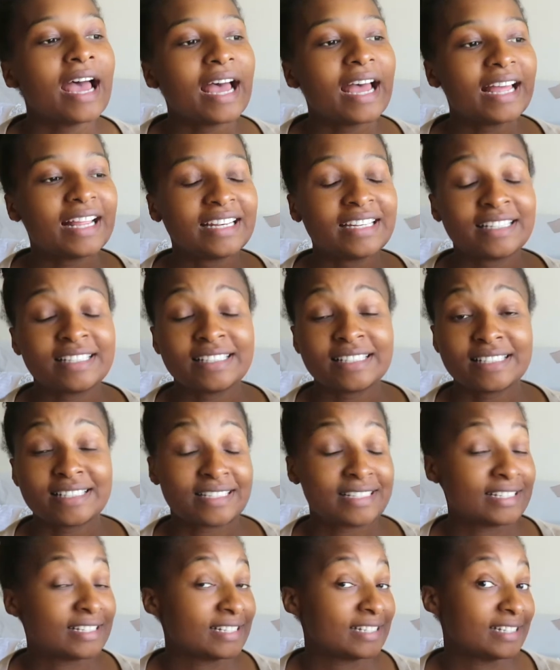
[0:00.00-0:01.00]
And
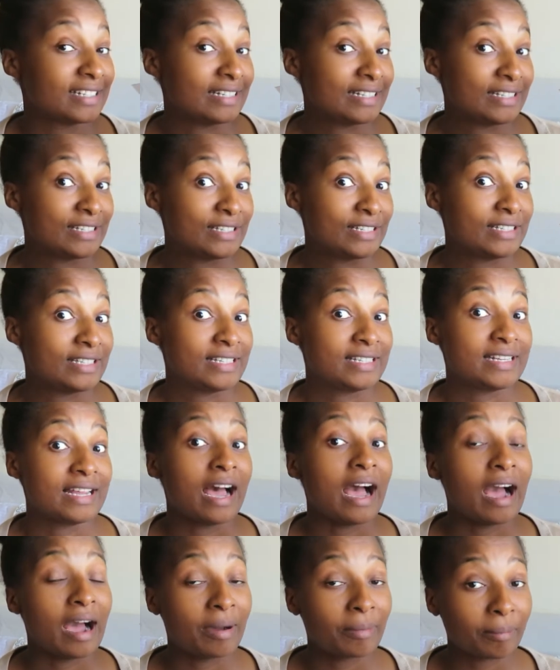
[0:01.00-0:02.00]
she's
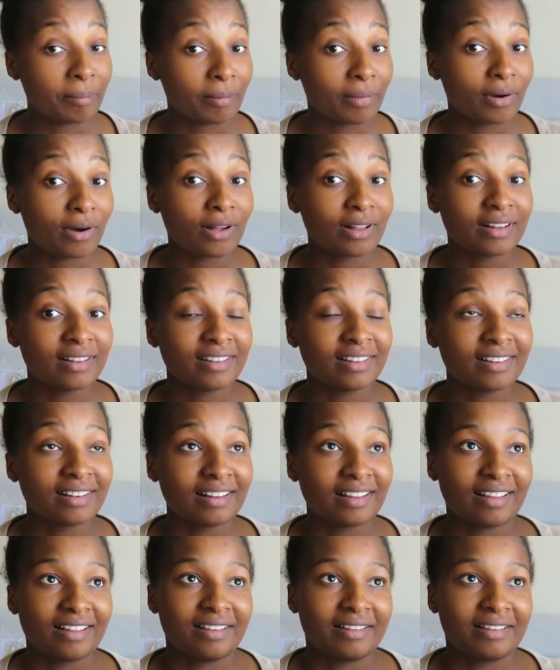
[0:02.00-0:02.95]
humble.